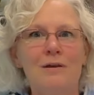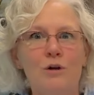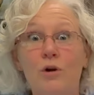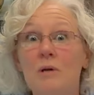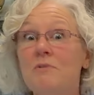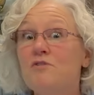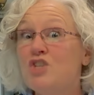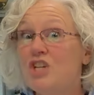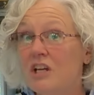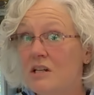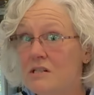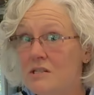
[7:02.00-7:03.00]
cream of
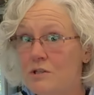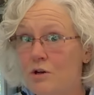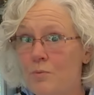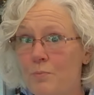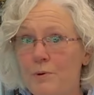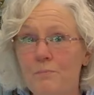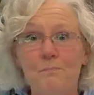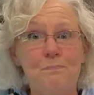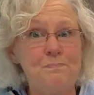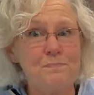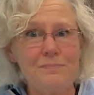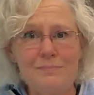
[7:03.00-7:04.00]
chicken soup,
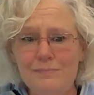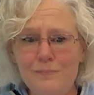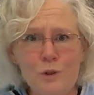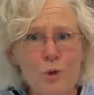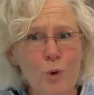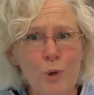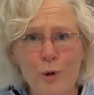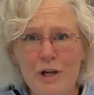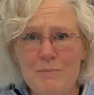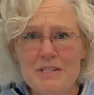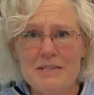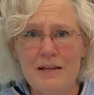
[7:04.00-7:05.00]
or
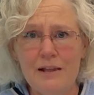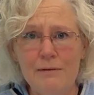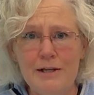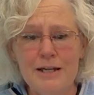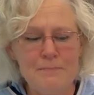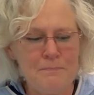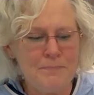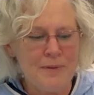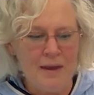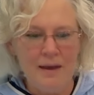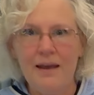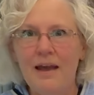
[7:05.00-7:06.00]
cream of celery,
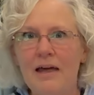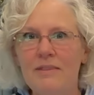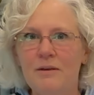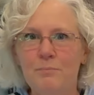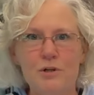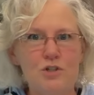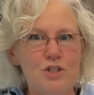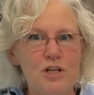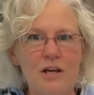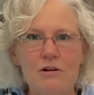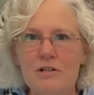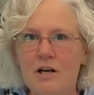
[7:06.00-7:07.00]
and then put your
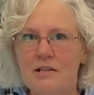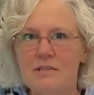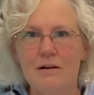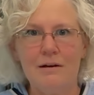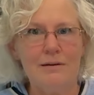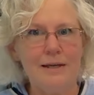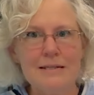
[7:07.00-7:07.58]
tater tots on.